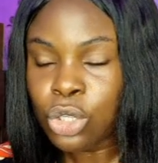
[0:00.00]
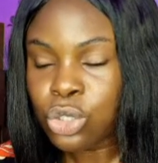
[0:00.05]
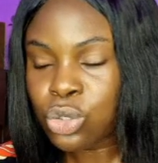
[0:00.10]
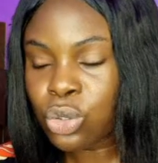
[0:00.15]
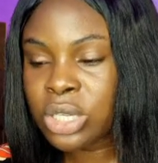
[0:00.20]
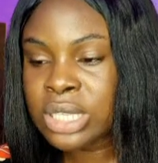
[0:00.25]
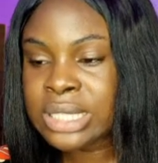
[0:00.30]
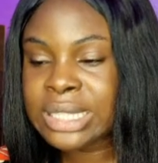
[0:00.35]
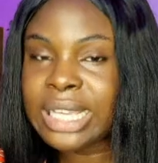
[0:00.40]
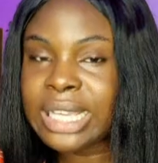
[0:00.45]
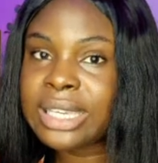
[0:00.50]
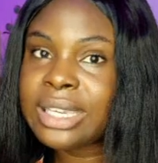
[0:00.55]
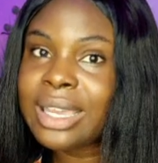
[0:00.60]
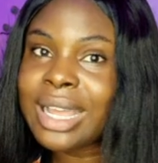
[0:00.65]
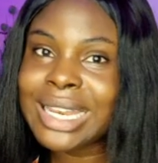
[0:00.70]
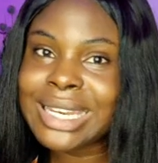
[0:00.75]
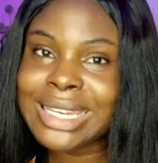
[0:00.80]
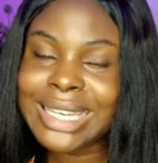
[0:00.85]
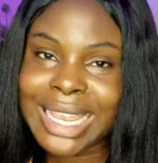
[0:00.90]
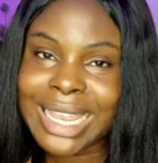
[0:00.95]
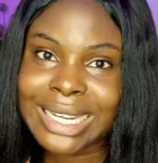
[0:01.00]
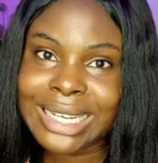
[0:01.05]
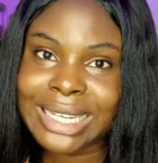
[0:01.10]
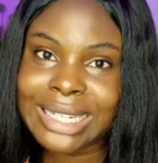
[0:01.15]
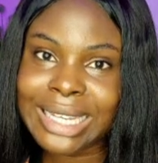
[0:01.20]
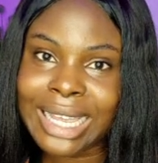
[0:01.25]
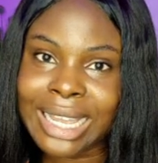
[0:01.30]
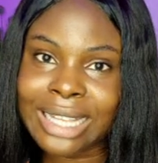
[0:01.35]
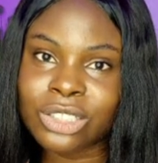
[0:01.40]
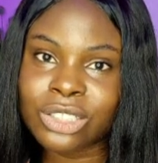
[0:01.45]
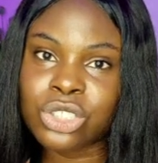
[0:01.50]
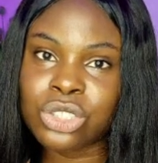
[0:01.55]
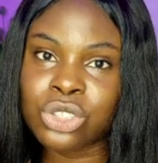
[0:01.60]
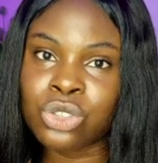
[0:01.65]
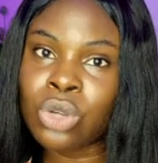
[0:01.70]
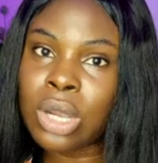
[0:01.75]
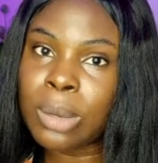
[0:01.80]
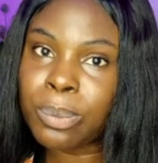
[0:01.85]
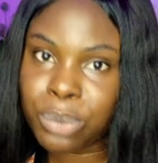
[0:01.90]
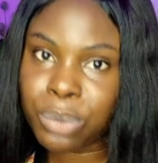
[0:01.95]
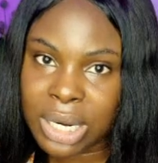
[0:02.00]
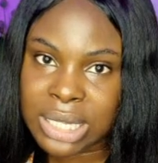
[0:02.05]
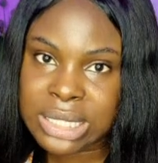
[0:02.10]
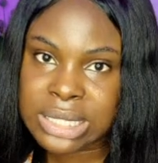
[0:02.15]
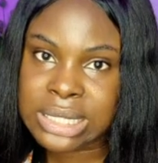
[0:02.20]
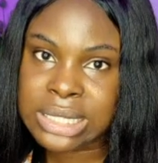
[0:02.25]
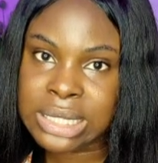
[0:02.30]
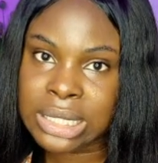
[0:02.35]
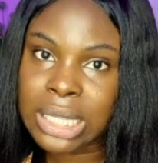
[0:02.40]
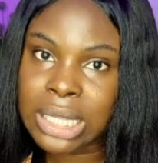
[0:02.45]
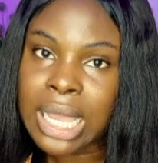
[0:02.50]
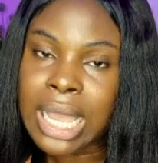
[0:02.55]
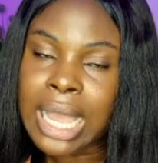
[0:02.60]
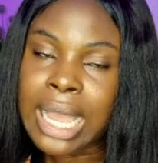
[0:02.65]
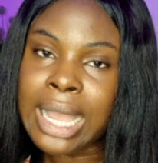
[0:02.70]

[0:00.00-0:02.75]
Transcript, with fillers: So it's like you are learning and you are practicing.